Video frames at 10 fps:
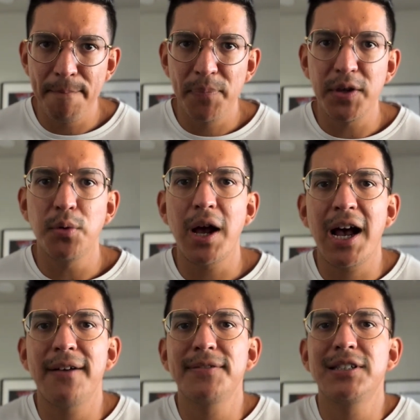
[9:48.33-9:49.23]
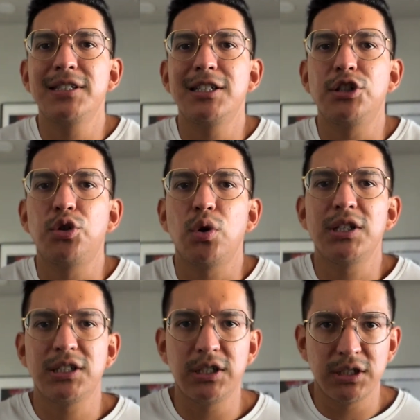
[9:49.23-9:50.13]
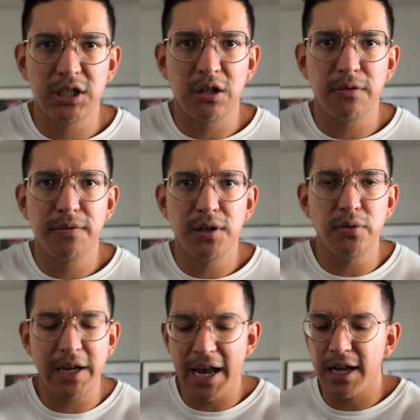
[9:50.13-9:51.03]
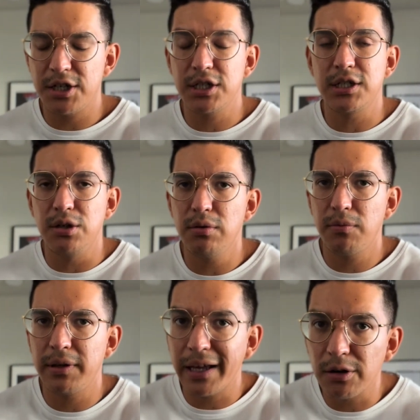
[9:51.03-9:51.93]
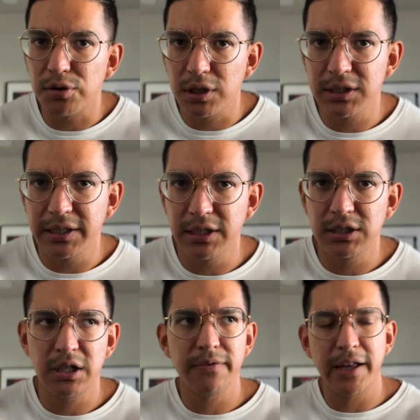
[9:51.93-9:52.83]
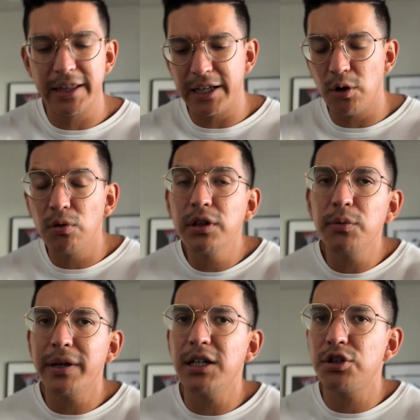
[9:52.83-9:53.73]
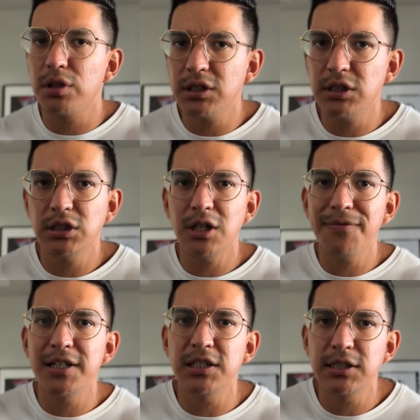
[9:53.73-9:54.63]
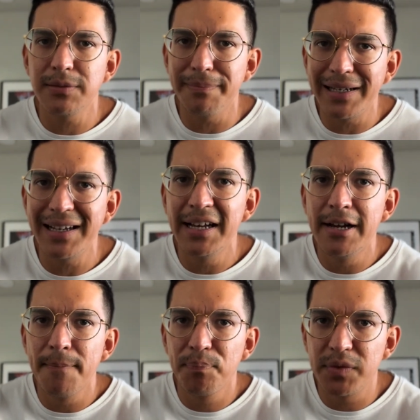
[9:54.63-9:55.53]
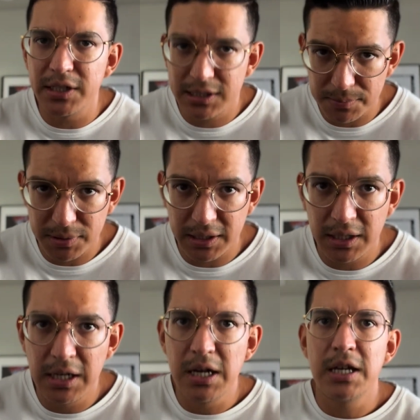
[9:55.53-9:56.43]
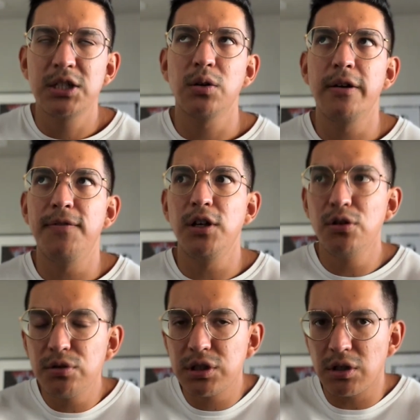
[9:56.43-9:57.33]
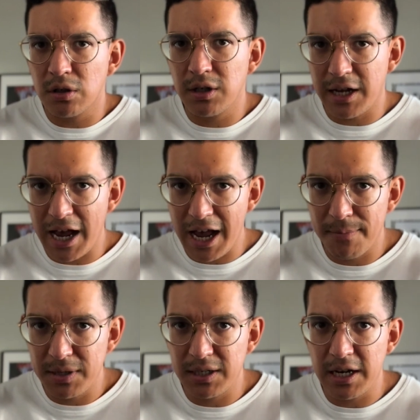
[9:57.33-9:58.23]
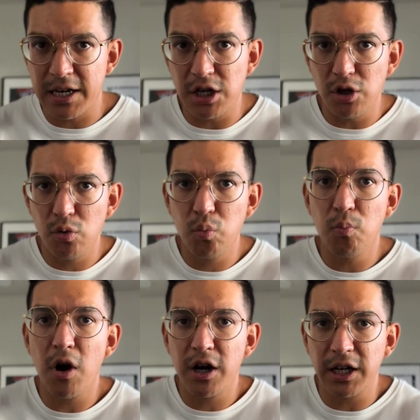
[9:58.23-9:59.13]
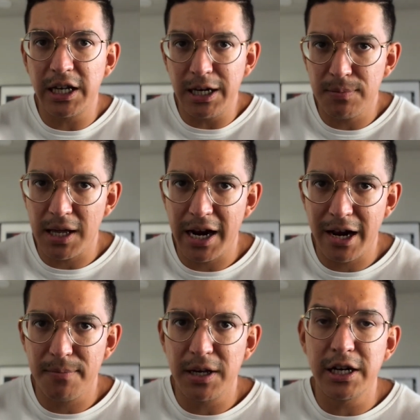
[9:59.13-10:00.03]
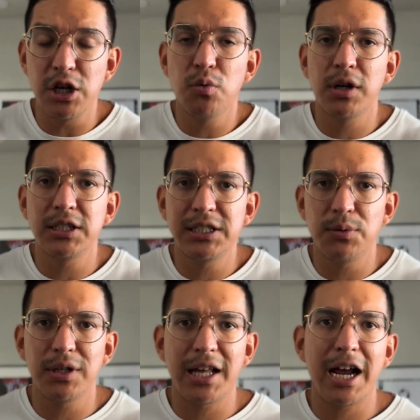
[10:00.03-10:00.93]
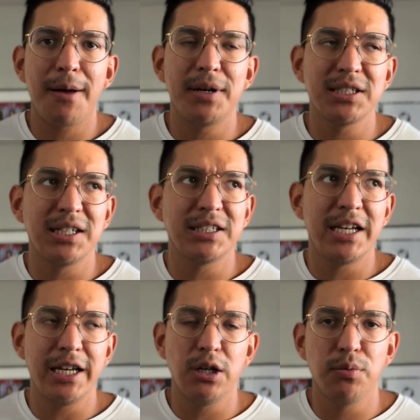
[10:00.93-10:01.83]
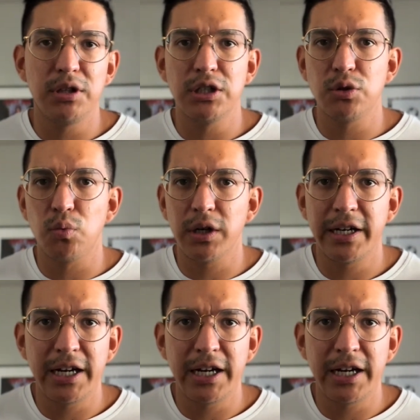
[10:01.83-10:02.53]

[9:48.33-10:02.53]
you have to trust yourself. You can't just do it without trusting yourself. And the only way to trust yourself is to be discipline. So if you start a habit and you want to keep that habit and you want to see where that habit is going to take you, whether it's working